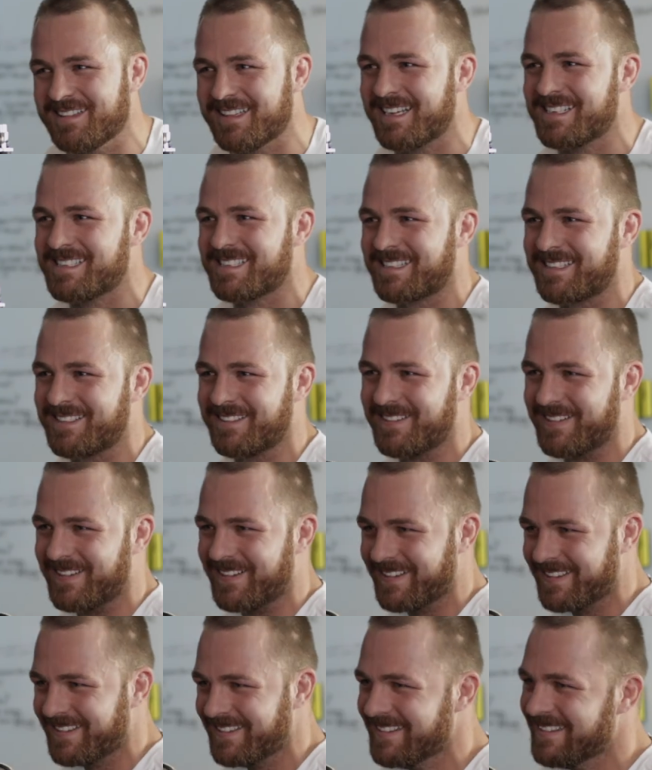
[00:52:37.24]
and they
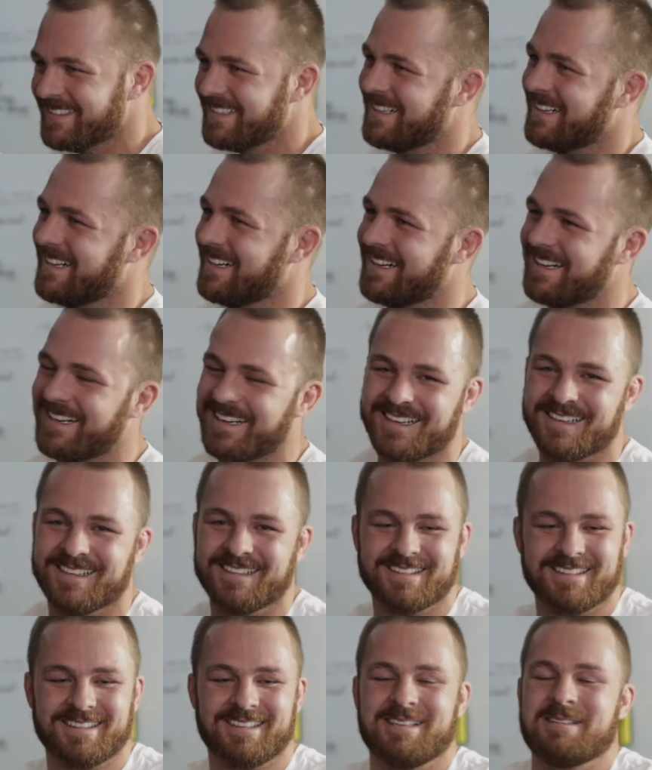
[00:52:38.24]
scored. Oh.
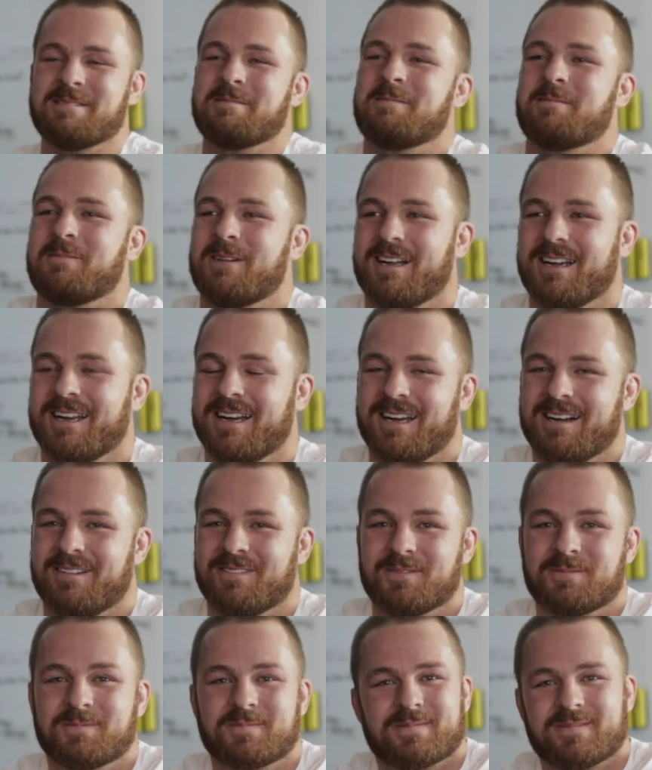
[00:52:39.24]

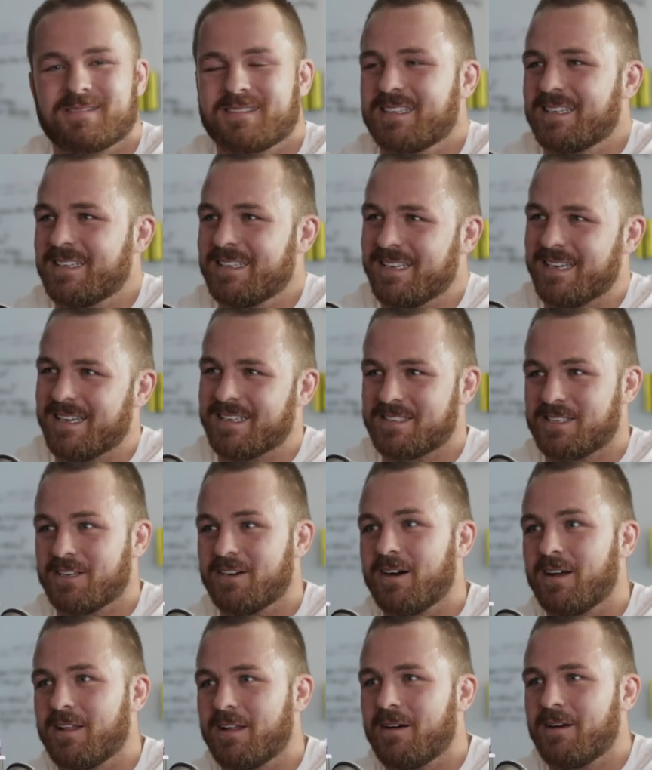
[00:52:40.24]
But, yeah,
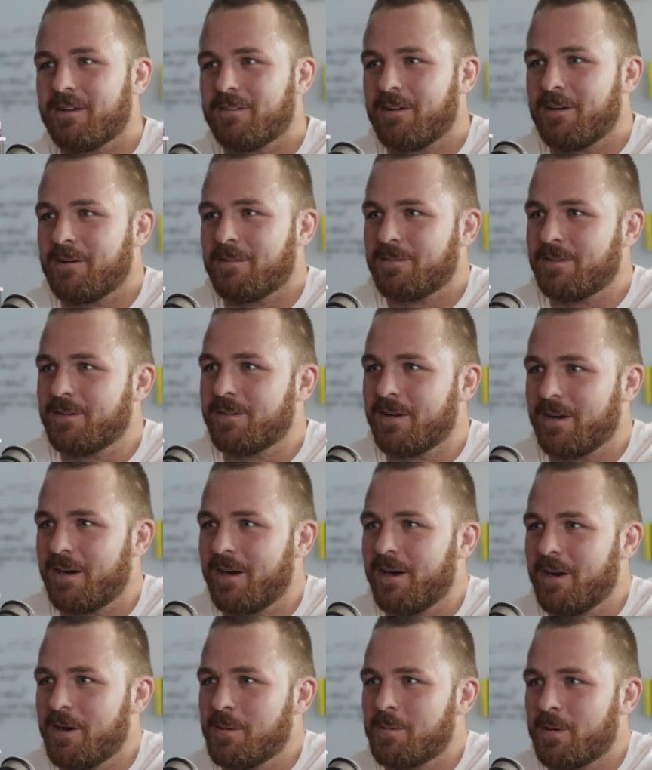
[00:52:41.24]
so I
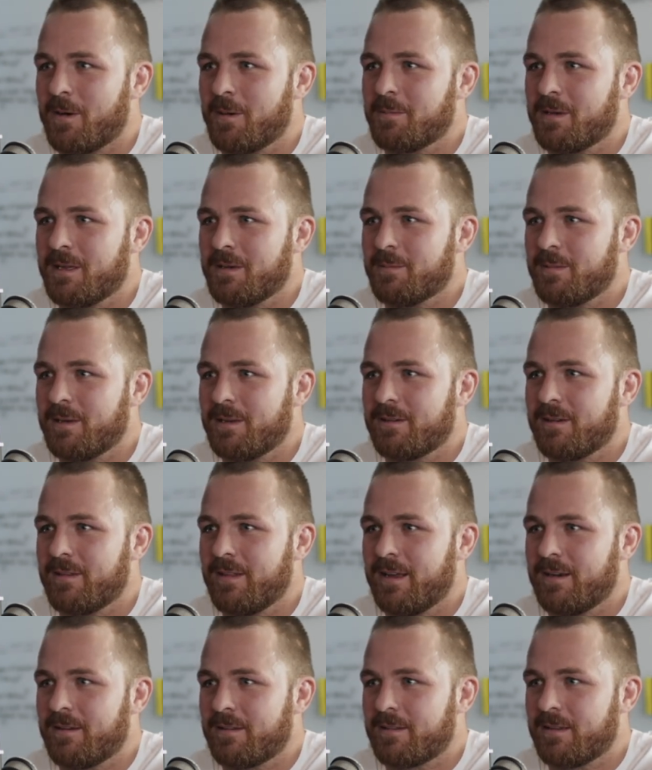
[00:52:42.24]
hope I'm getting better at
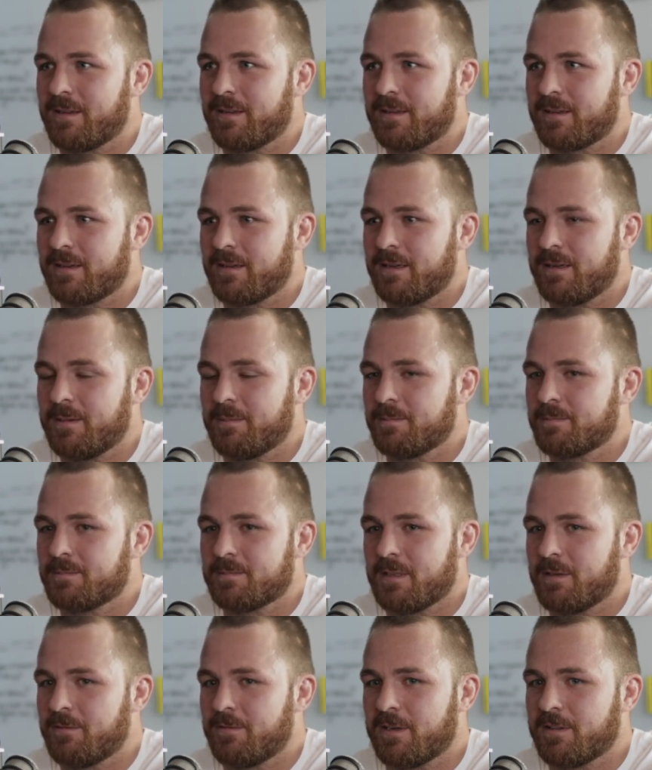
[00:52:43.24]
that. I think
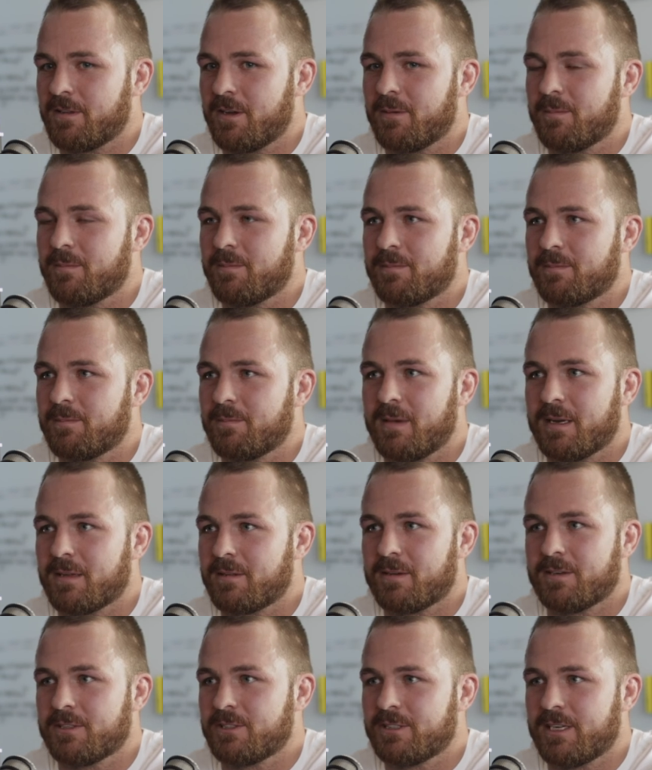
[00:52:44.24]
if I don't
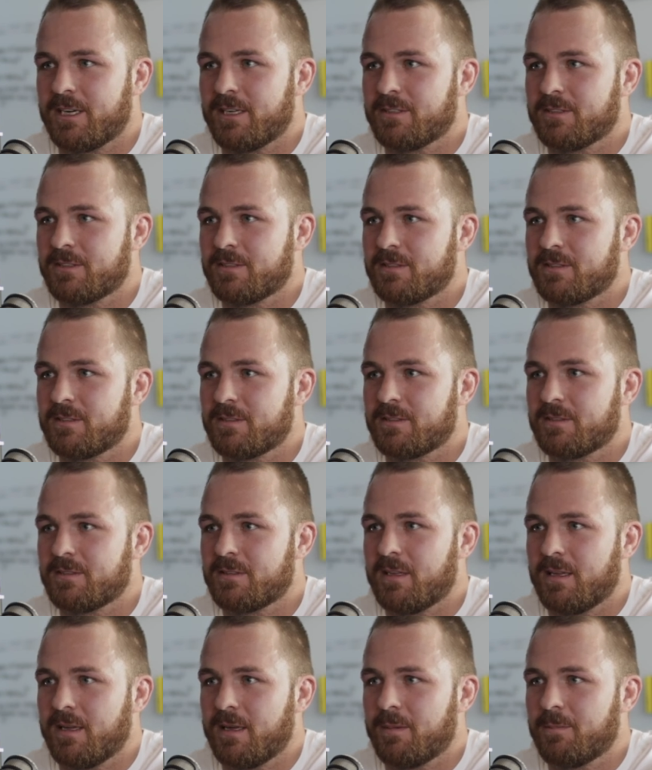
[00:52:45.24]
make those changes,
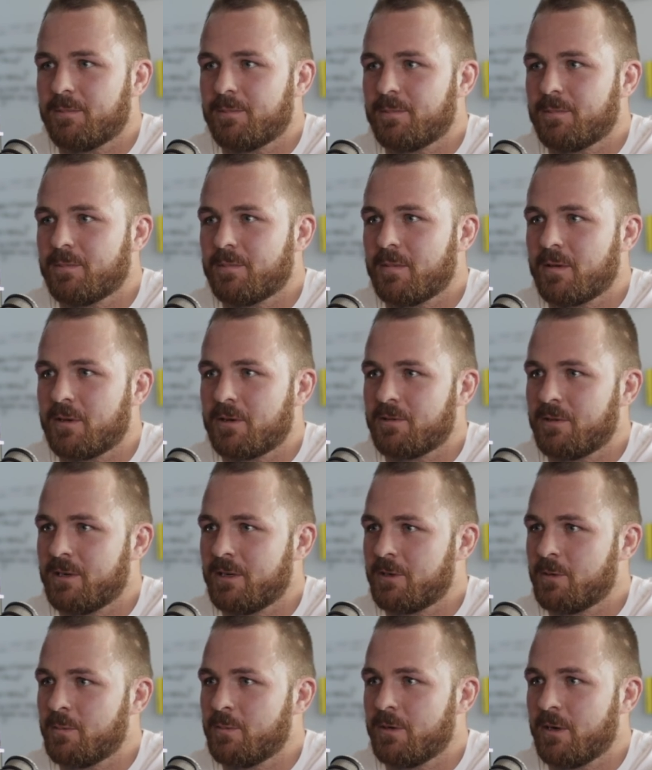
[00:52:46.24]
my
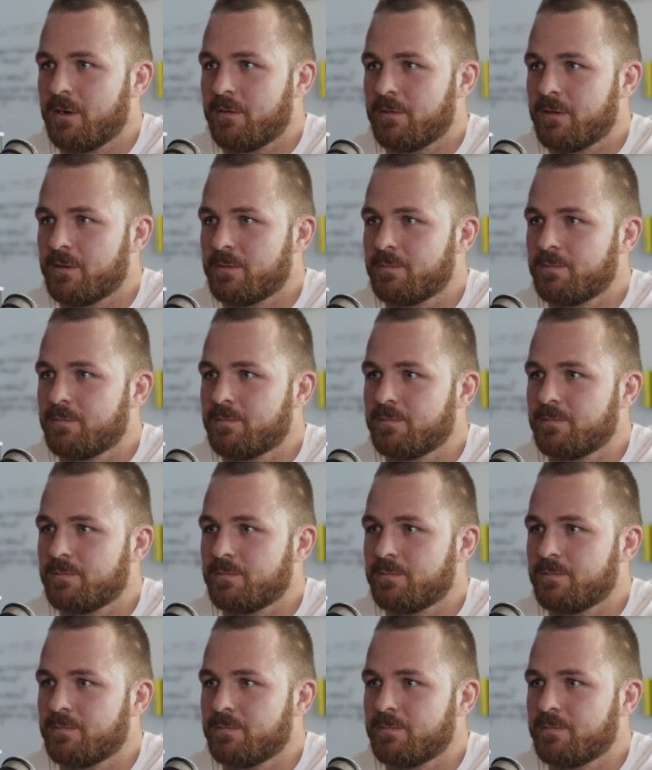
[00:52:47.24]
career could be over,